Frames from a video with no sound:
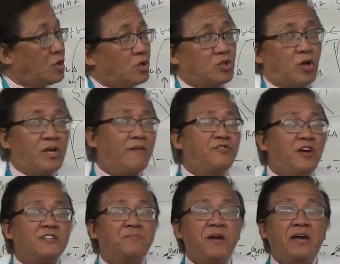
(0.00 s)
so you have
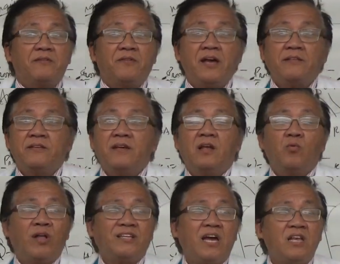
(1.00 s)
chest pain, right? And
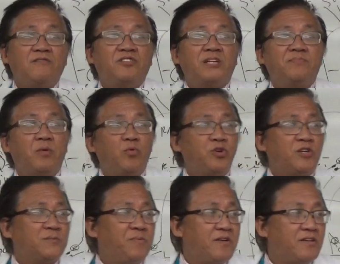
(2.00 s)
what kind of chest pain would you
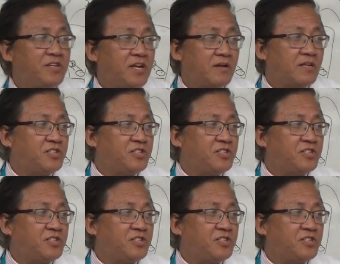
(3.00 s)
experience here?